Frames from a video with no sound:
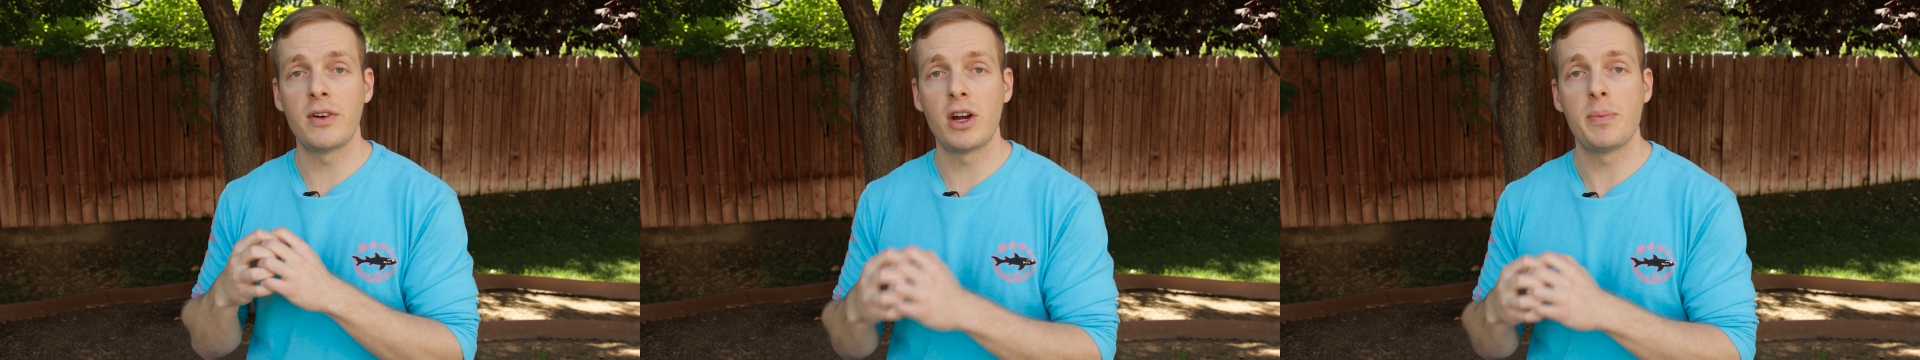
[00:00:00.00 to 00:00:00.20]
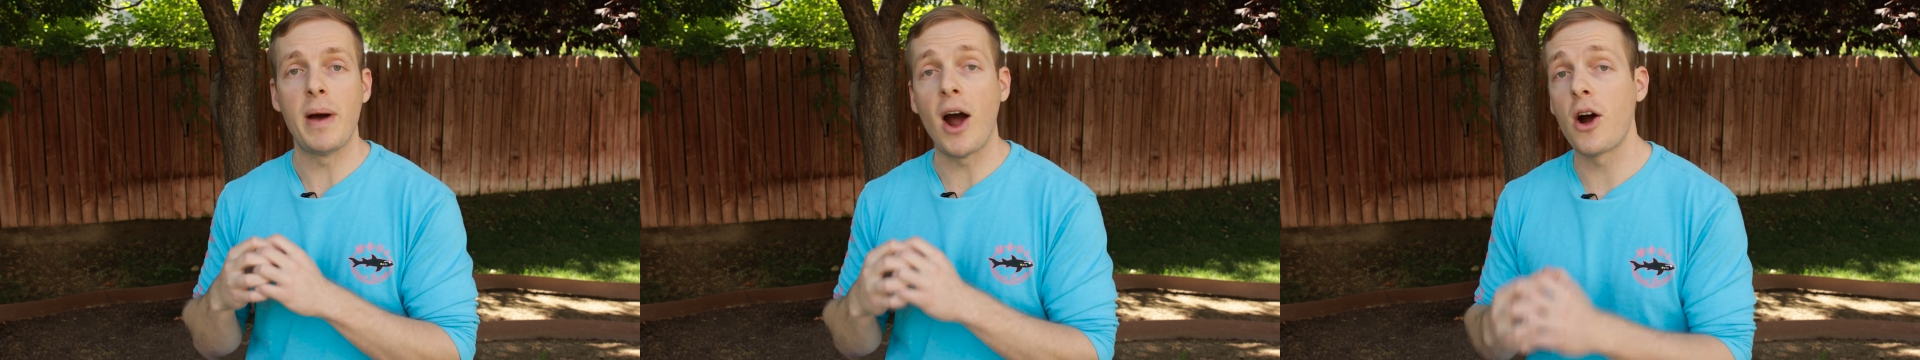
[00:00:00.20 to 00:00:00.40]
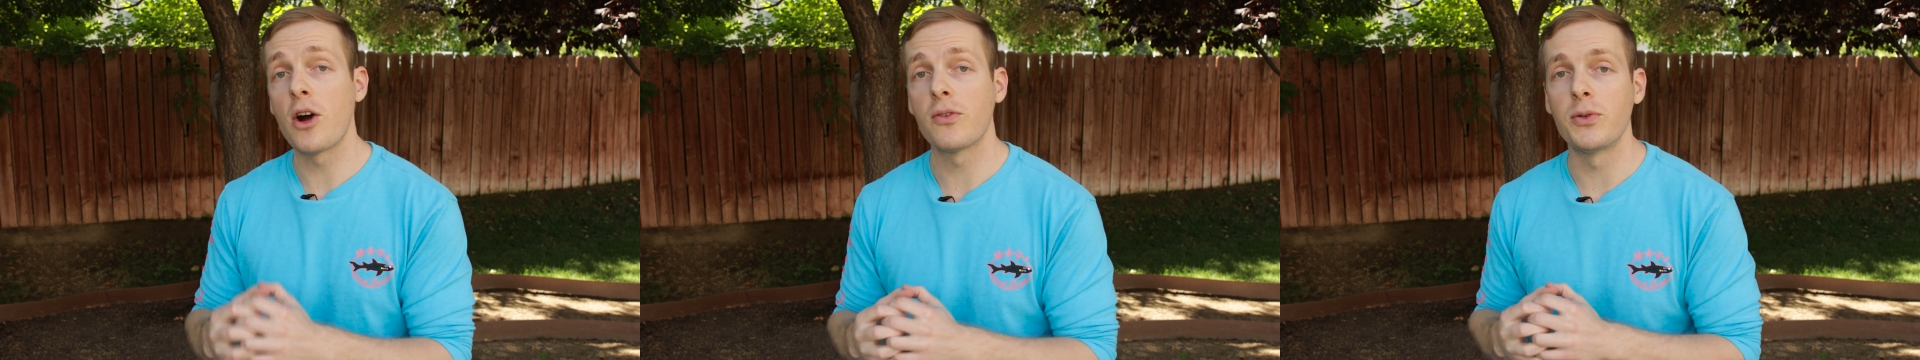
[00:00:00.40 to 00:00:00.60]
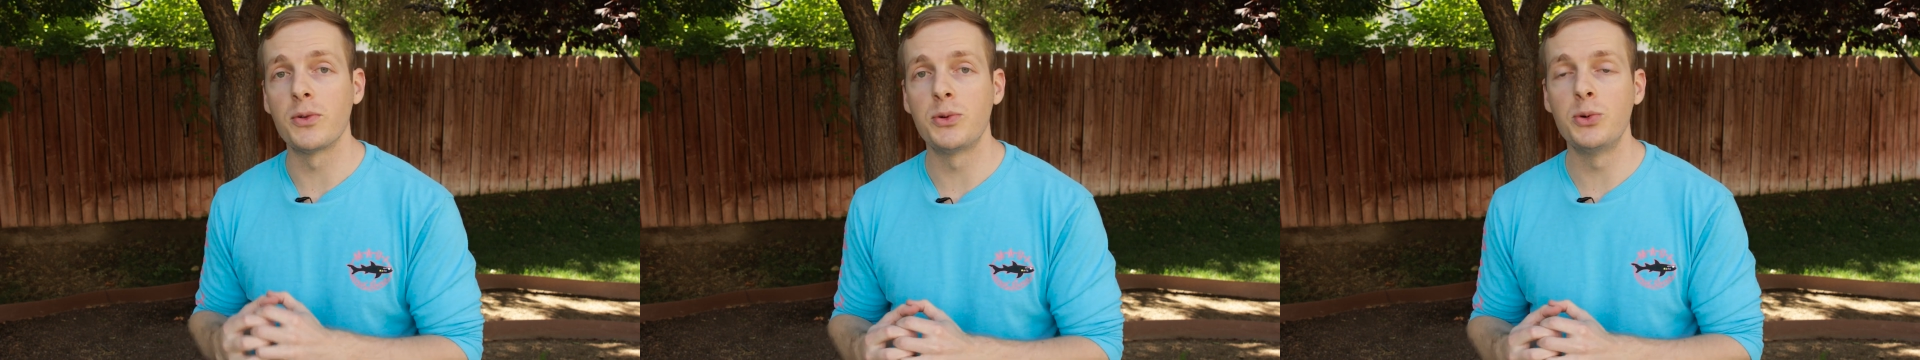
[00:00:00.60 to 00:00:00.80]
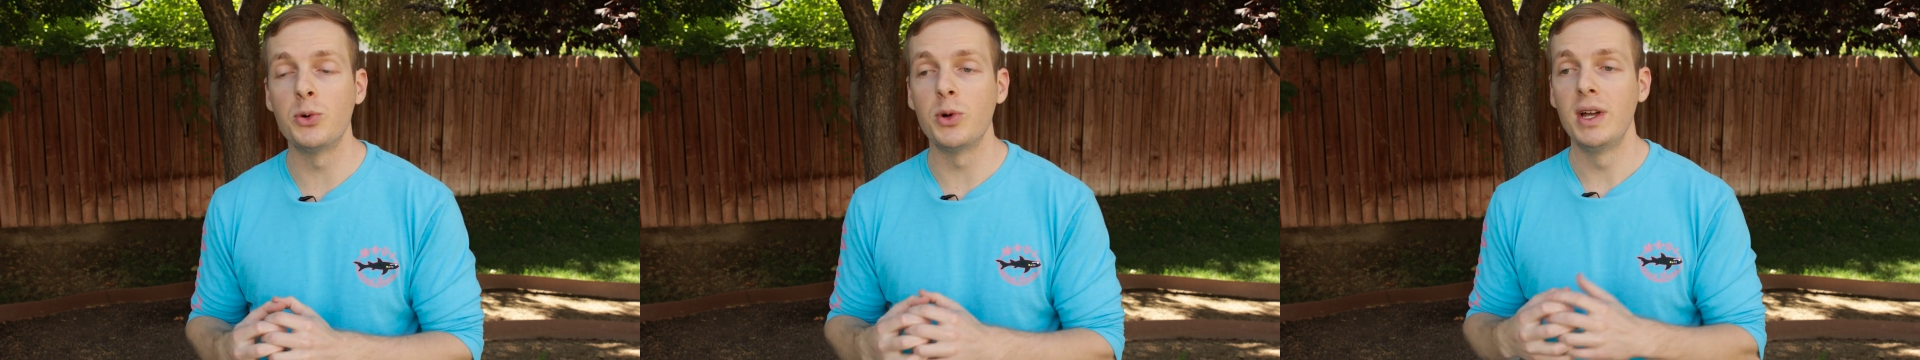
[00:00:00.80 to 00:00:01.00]
very powerful
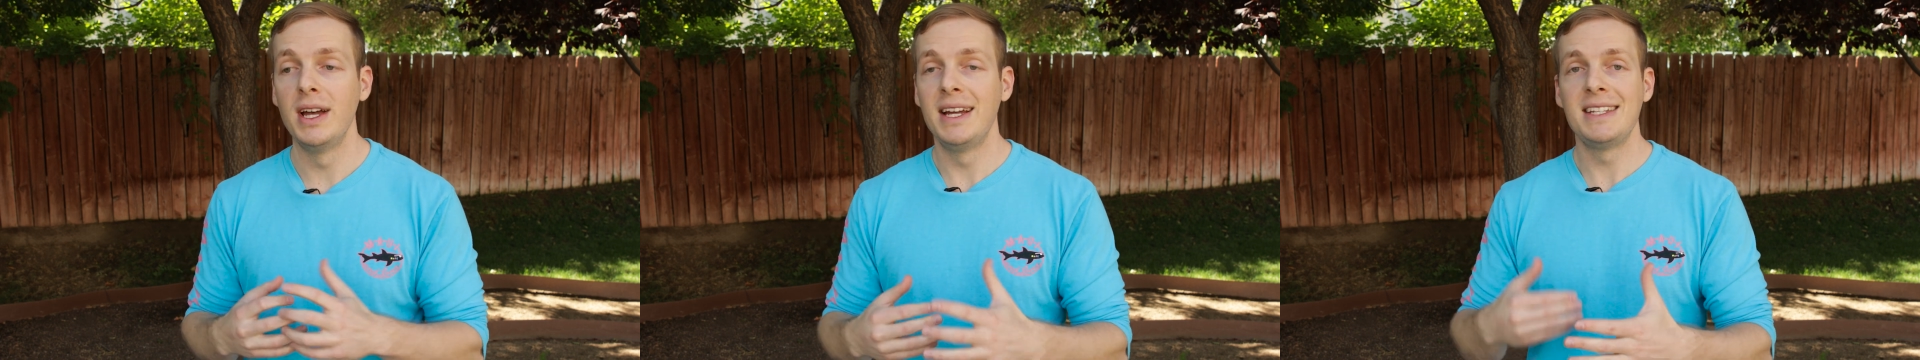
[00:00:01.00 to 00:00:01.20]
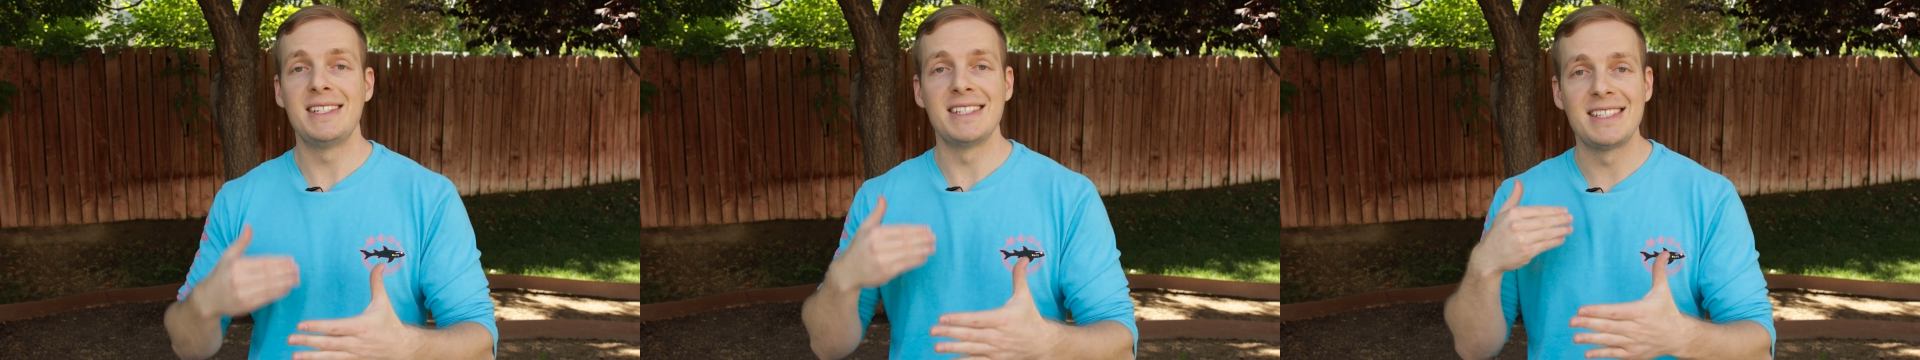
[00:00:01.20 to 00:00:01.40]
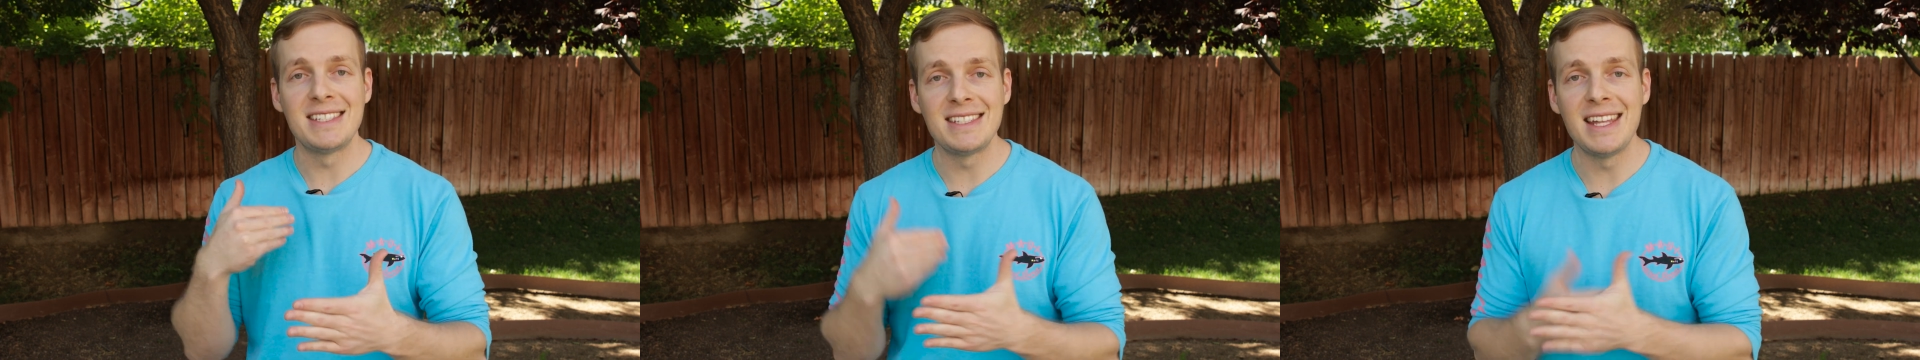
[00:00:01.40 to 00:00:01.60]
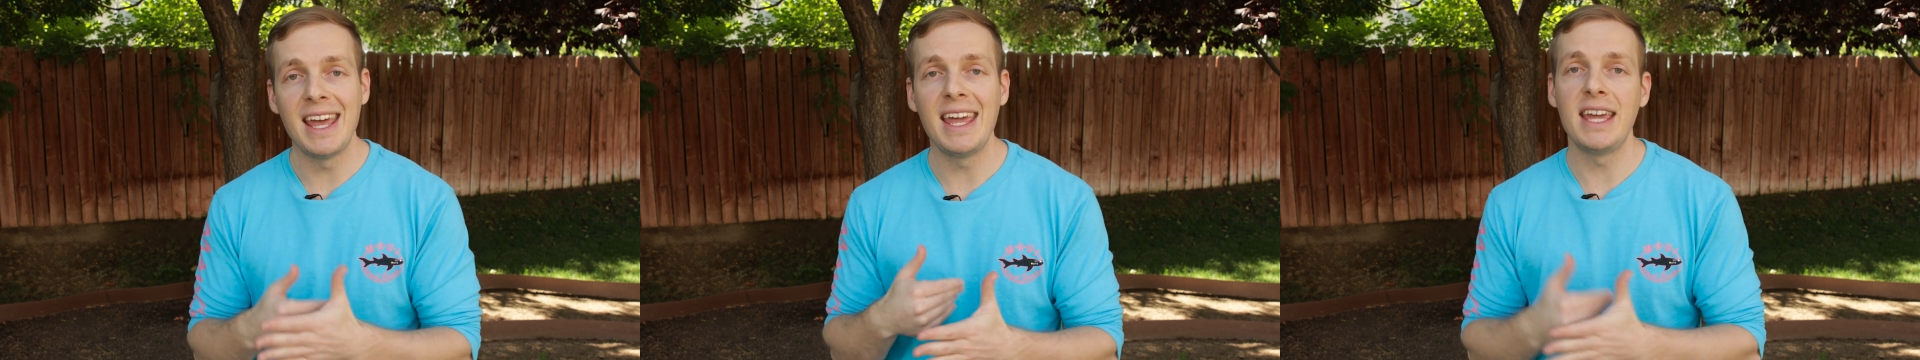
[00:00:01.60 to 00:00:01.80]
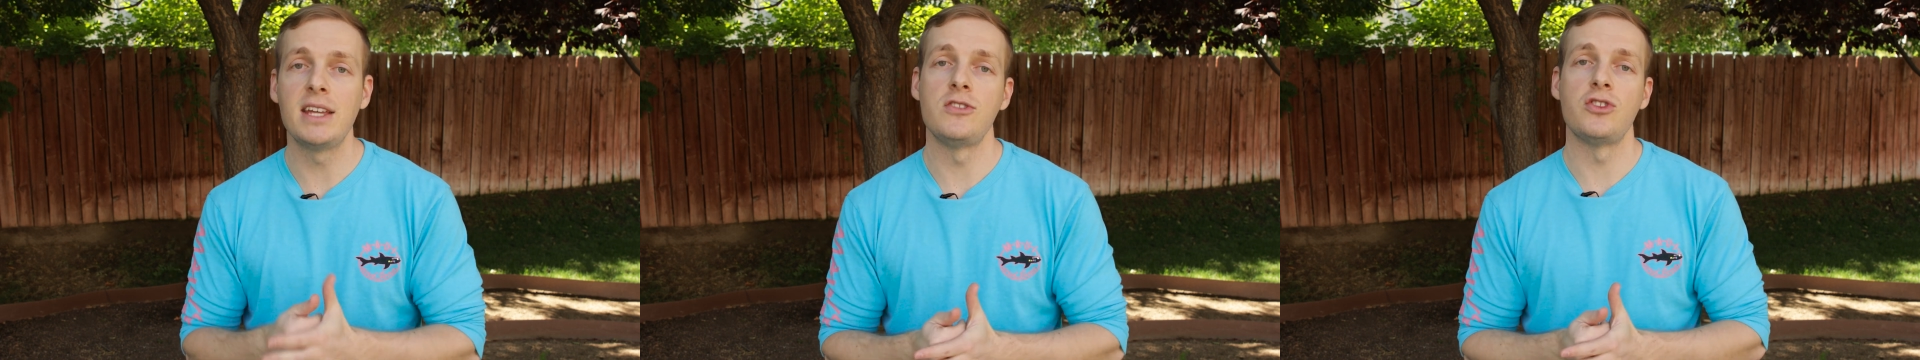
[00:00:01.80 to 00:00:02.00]
tool to
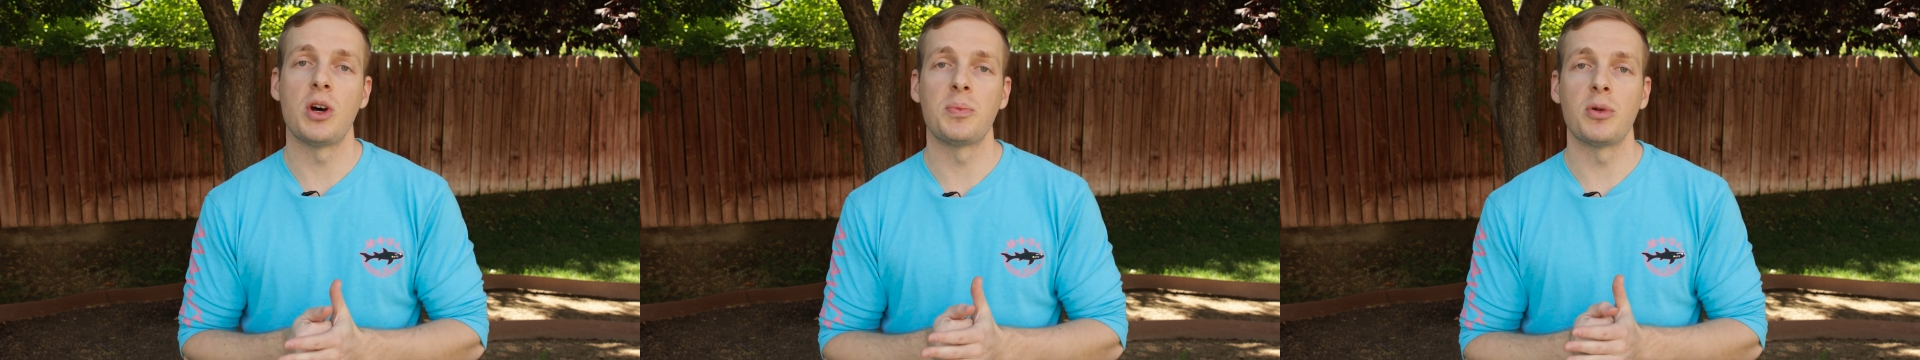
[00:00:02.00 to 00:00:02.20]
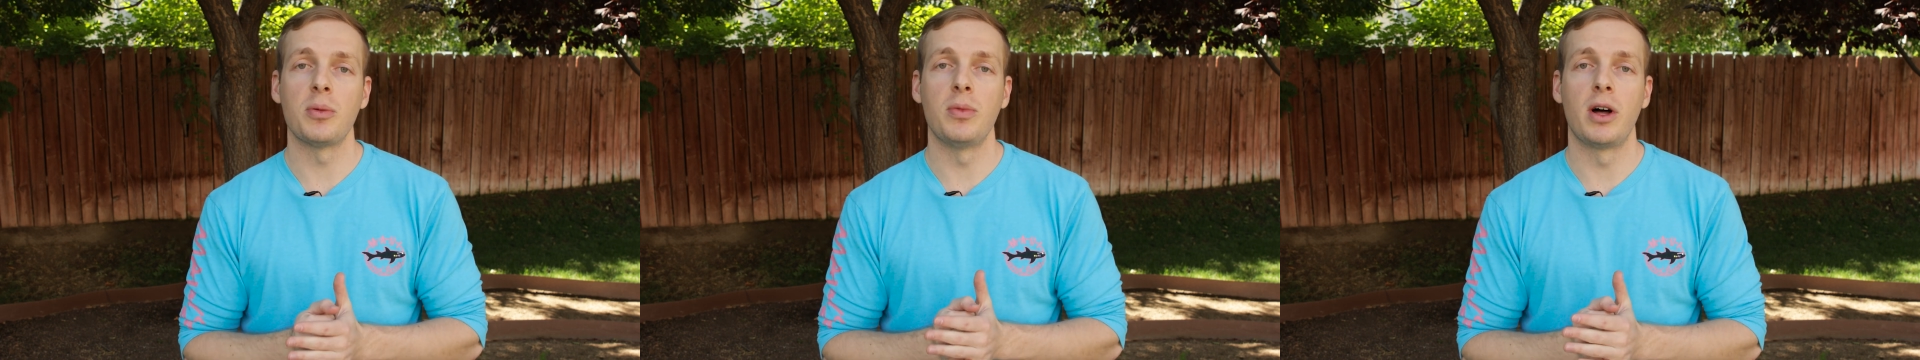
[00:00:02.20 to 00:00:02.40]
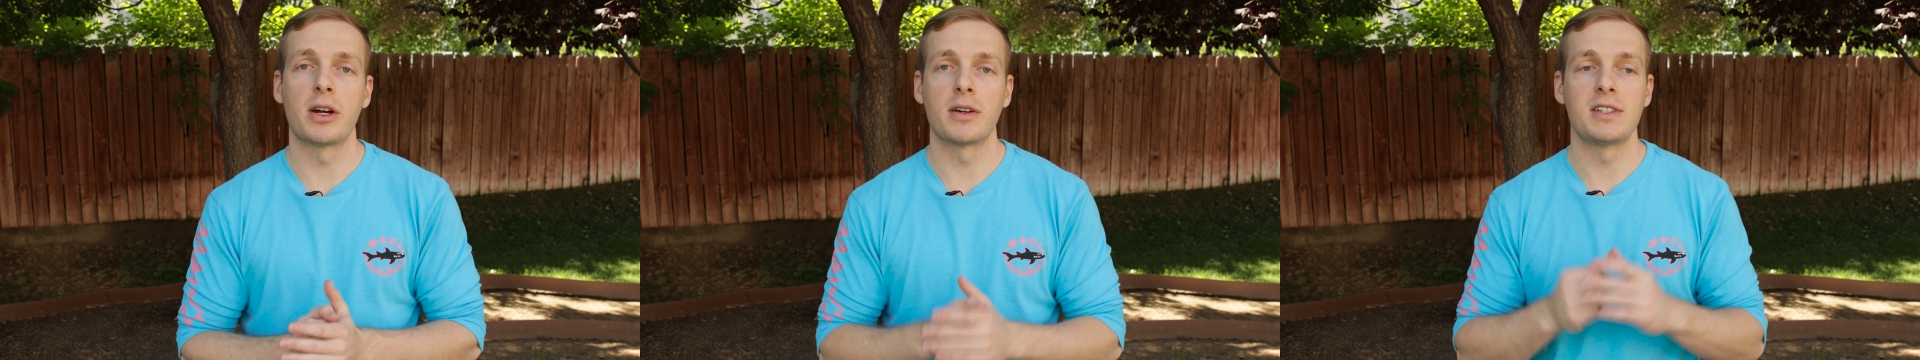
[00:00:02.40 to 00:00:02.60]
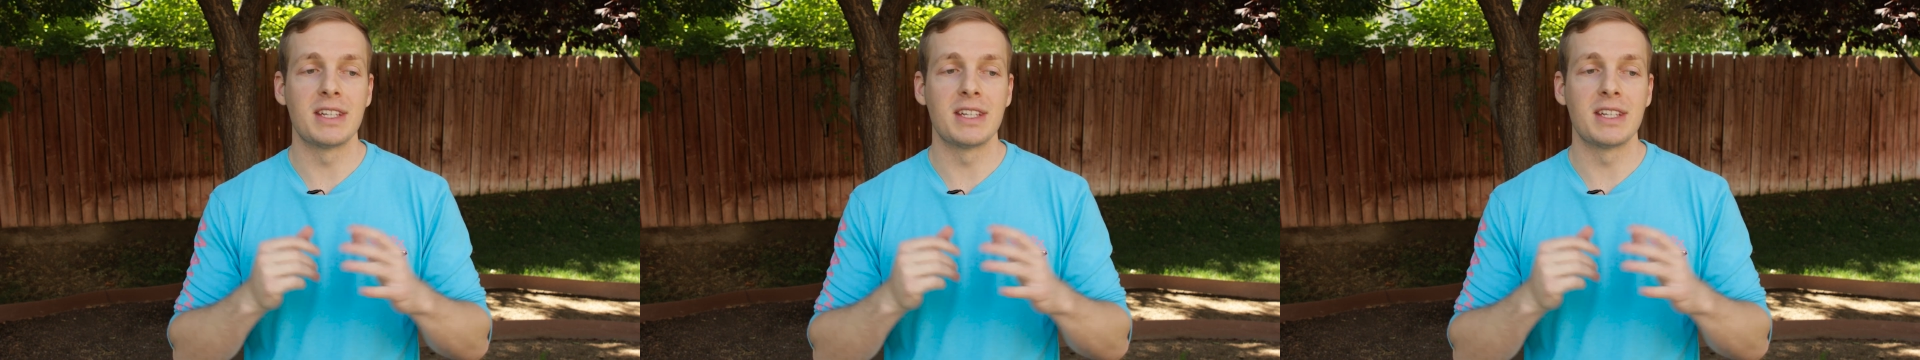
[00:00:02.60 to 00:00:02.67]
stay in jump rope longer,